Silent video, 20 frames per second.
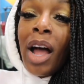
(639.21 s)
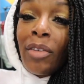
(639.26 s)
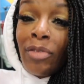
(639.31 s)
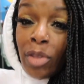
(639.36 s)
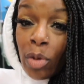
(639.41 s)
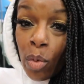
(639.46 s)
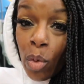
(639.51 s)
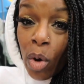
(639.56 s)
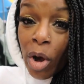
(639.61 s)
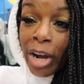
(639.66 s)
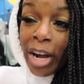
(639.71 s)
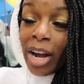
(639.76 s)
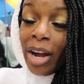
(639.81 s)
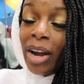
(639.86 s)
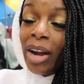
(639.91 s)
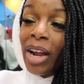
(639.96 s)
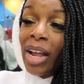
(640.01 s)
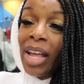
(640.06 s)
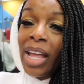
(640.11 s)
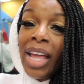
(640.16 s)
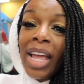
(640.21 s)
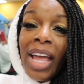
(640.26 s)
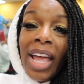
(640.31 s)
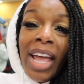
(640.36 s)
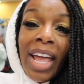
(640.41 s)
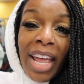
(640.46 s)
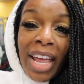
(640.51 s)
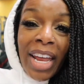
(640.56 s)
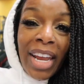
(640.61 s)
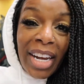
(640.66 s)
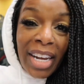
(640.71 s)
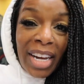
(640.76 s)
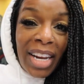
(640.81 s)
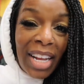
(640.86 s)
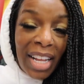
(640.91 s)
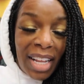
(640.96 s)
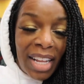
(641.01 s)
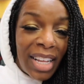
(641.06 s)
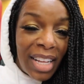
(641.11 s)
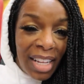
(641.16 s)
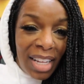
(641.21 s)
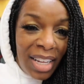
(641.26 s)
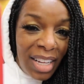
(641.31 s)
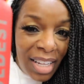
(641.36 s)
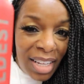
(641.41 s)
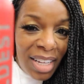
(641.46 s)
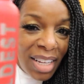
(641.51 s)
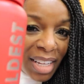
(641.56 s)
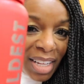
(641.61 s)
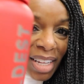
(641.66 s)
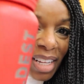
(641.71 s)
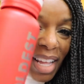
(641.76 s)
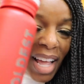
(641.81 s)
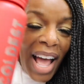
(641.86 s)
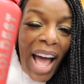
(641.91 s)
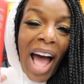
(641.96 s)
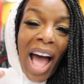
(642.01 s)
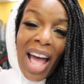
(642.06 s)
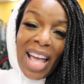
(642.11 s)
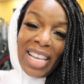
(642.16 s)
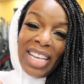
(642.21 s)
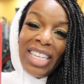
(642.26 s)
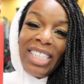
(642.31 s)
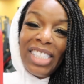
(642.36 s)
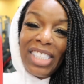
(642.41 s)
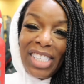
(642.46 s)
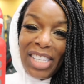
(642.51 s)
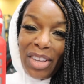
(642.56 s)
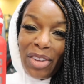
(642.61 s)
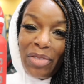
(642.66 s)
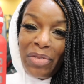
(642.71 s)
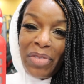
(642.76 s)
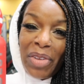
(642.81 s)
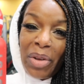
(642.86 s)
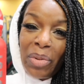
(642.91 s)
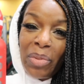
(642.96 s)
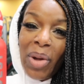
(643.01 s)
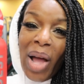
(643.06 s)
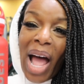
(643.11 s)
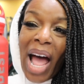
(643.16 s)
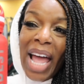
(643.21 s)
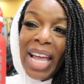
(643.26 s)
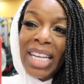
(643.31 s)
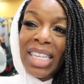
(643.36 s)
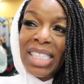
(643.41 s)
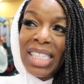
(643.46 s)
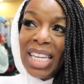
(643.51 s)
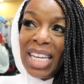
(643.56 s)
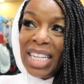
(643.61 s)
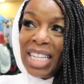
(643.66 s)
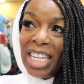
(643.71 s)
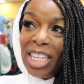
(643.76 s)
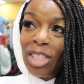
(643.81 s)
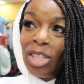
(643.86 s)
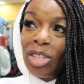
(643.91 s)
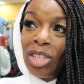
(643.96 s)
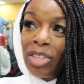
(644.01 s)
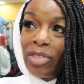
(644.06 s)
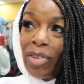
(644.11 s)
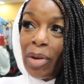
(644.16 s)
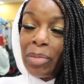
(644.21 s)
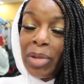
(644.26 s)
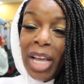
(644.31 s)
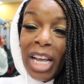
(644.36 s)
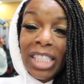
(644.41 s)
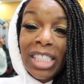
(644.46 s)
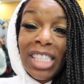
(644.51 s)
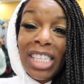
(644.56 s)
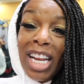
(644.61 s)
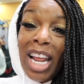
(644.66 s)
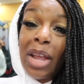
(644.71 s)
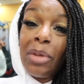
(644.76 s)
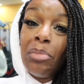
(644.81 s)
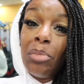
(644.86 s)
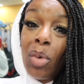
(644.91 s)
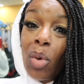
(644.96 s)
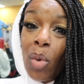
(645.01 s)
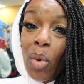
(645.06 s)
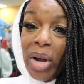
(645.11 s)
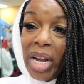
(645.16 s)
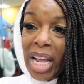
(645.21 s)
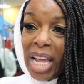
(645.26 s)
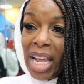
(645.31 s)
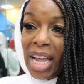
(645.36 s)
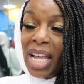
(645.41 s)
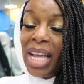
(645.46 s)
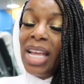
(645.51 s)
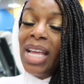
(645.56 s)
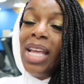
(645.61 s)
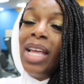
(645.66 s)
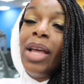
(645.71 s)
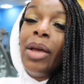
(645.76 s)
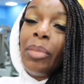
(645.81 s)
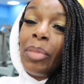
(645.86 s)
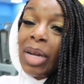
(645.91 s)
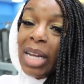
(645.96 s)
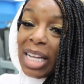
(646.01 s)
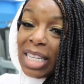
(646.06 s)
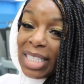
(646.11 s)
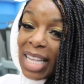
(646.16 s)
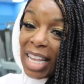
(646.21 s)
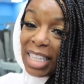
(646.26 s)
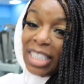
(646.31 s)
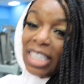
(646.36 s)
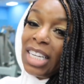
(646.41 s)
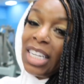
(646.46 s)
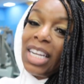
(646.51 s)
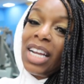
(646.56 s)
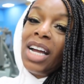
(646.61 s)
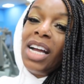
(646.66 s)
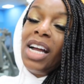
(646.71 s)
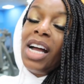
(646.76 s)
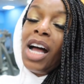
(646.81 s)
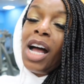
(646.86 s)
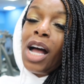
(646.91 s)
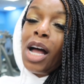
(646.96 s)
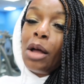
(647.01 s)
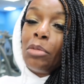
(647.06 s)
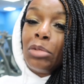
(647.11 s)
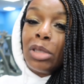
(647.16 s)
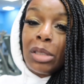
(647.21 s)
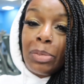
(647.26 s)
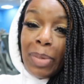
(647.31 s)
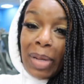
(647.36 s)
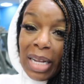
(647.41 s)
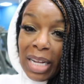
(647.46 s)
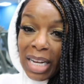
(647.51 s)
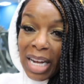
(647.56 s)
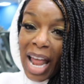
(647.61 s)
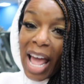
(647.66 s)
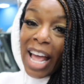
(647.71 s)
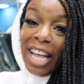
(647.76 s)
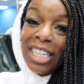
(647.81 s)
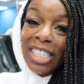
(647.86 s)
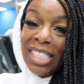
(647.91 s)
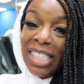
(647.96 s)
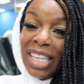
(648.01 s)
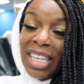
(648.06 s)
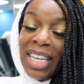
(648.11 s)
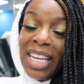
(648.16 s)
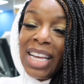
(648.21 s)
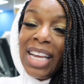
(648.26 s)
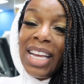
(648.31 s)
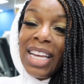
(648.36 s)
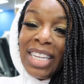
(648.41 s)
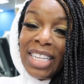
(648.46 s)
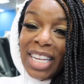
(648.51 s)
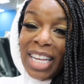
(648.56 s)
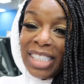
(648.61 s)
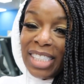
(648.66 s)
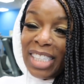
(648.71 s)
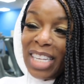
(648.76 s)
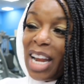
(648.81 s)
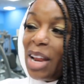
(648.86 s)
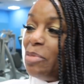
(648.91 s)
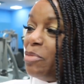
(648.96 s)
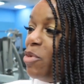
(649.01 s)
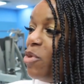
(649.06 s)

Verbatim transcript: of the water, and it's still filled with ice. And this is from yesterday morning because I took spin class yesterday